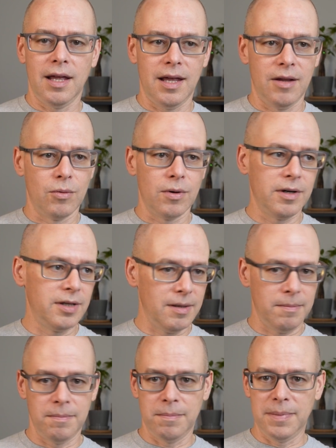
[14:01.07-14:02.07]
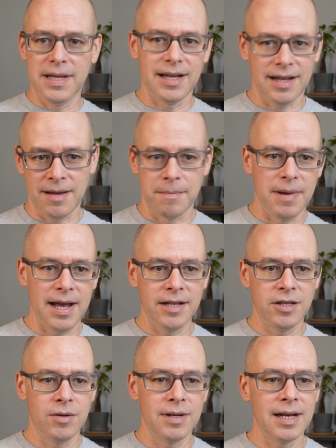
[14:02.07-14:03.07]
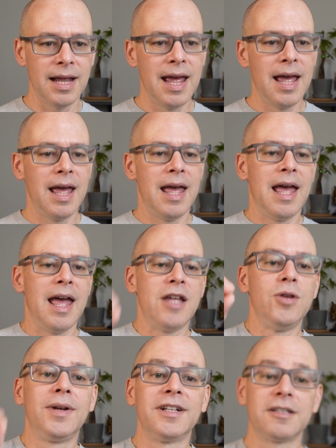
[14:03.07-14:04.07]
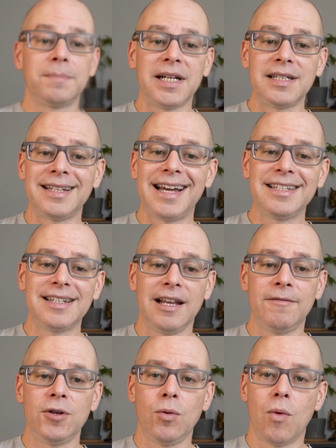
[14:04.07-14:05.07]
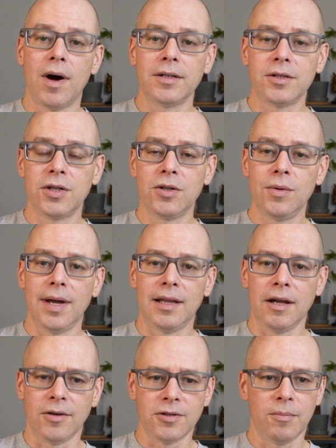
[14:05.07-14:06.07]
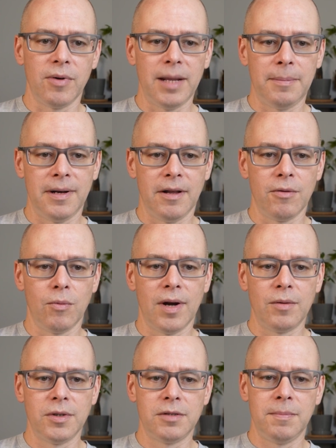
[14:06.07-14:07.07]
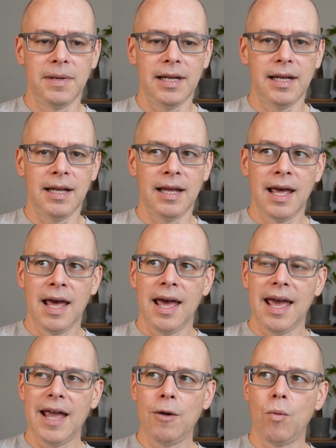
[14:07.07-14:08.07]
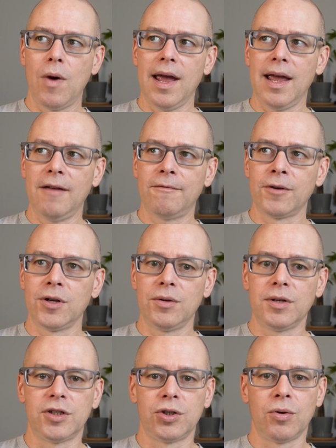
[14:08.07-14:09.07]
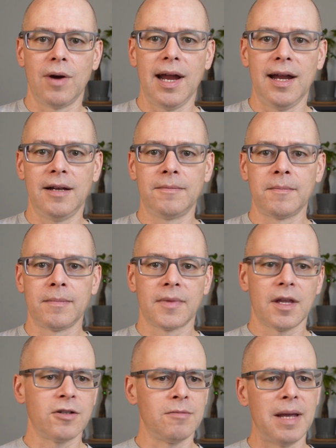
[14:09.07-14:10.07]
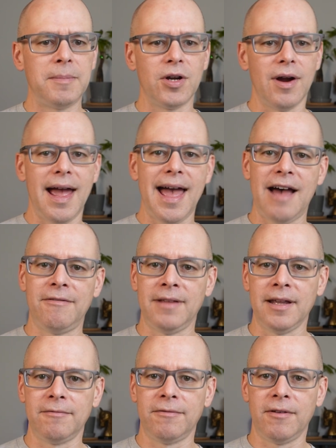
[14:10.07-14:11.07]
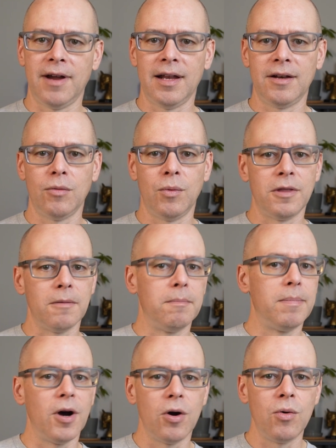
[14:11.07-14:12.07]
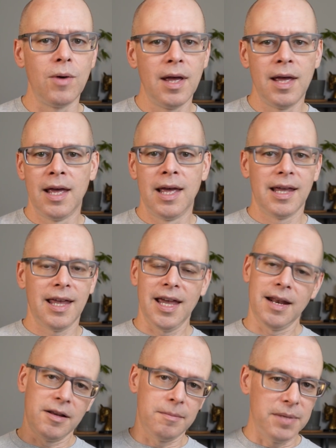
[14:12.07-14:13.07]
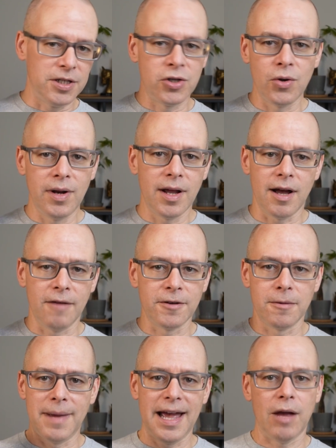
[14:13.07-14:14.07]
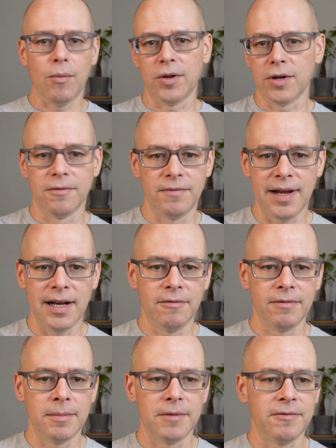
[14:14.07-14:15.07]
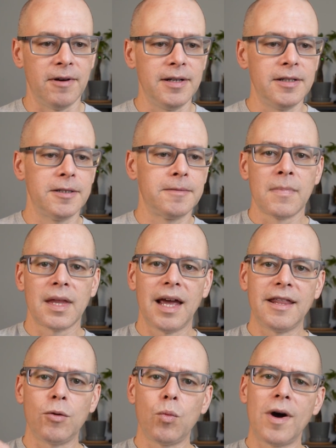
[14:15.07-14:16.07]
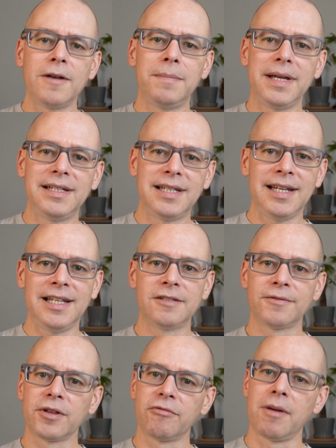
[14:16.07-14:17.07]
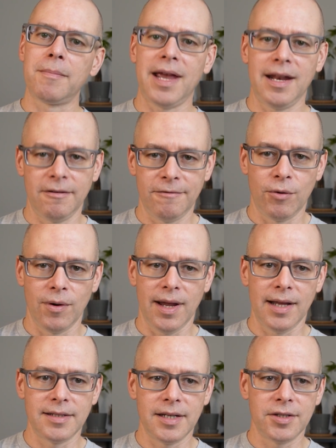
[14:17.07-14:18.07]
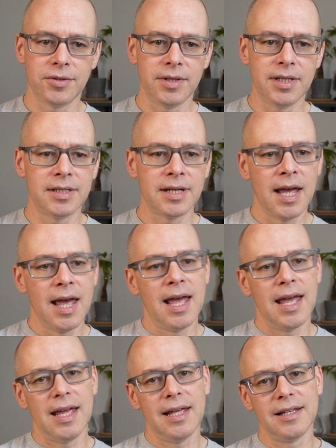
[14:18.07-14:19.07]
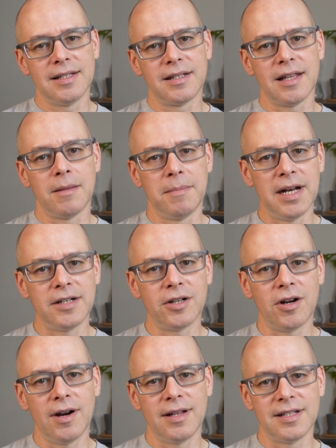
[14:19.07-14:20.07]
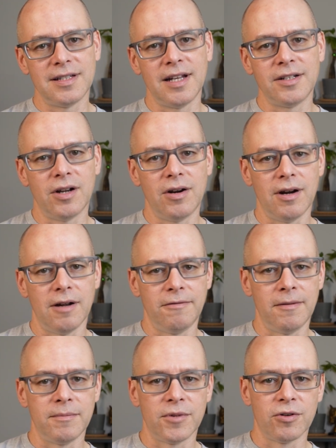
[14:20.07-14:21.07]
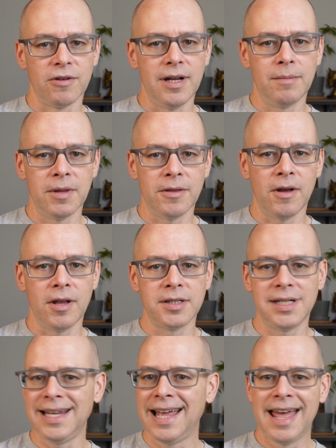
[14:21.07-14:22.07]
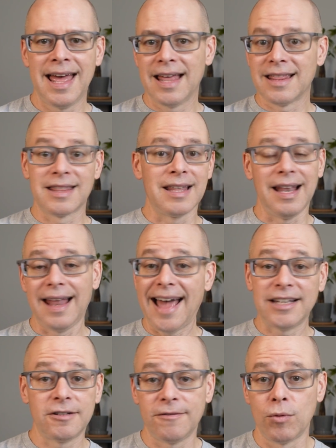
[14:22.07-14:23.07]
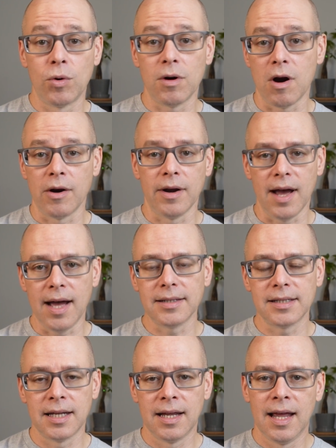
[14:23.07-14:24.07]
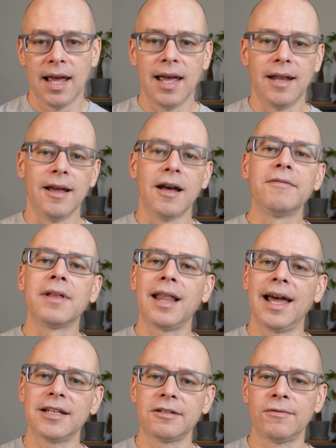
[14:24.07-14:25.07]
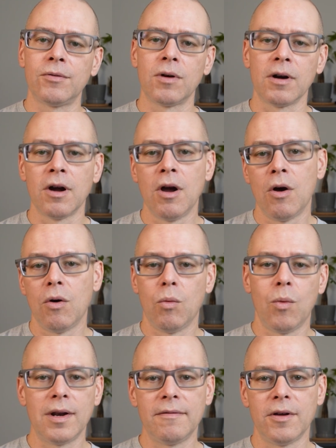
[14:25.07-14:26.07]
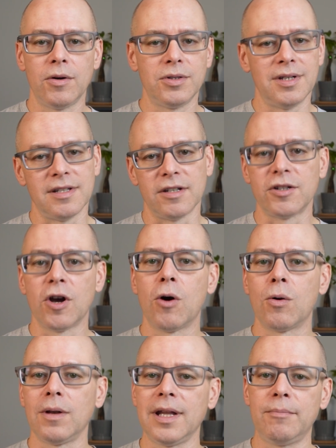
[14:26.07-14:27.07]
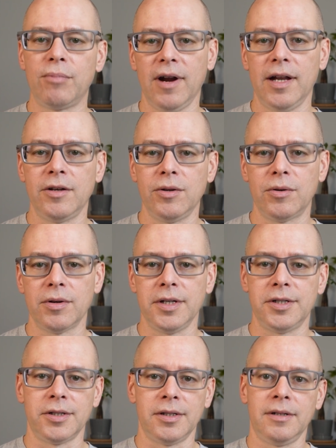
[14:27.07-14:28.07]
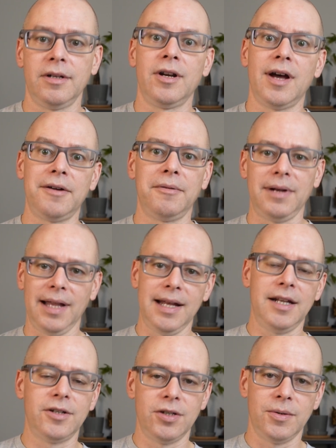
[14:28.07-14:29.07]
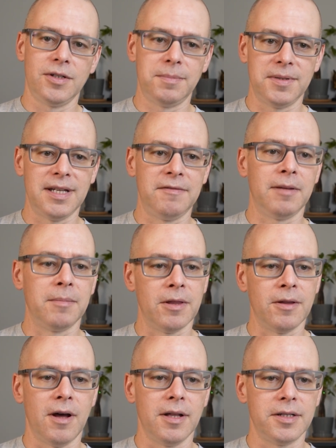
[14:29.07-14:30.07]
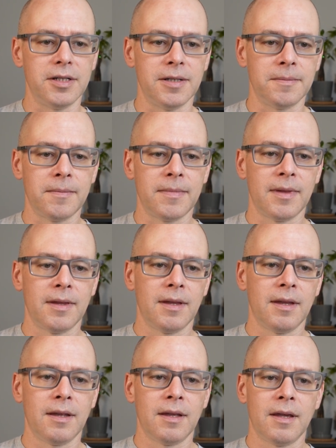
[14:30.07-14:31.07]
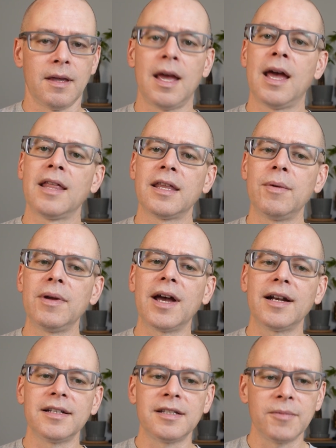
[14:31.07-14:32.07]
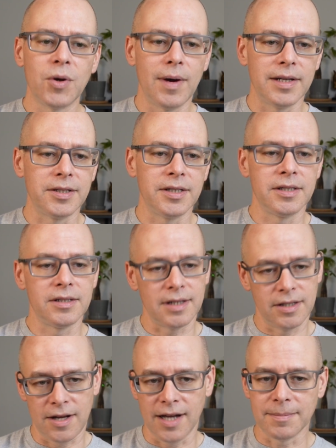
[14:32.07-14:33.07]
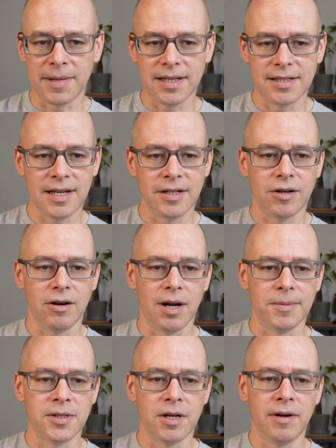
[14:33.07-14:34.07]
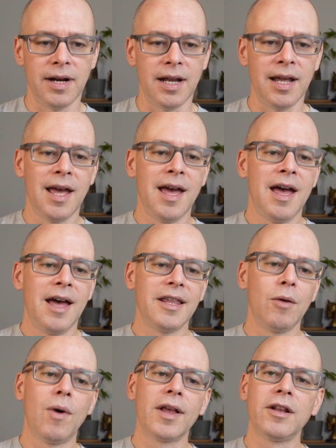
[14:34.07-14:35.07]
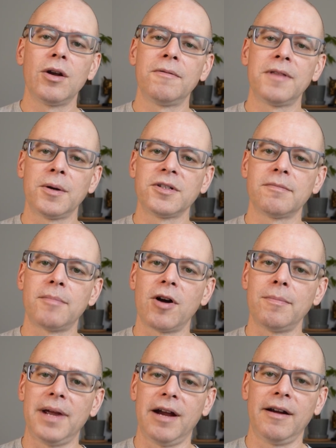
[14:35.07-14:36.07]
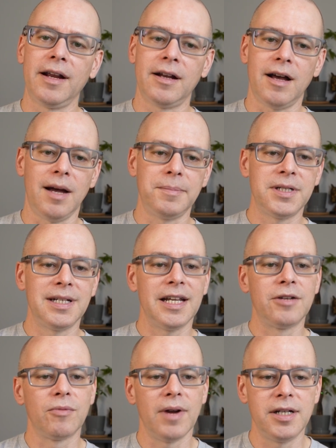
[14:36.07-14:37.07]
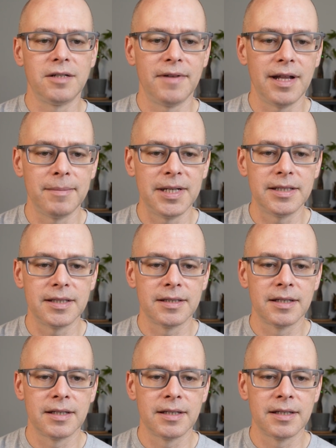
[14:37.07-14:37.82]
in order to be a combined unit. You can specialize it if you want to. And they also brought up another one, which would be a way for you to train. So maybe your halfling friend with a bow can be shooting off your back while you're fighting from the front. And then one big tease for the remaining 4 ancestries is the Minotaur and the Centaur are from Greek mythology. The last 4 are not. And of the last 4, one of those is a totally brand new creature, not related to a specific mythology. Then we got into some questions. I talked about the Centaur option already. They wanted to know if there was a barbarian option in Rage of Elements.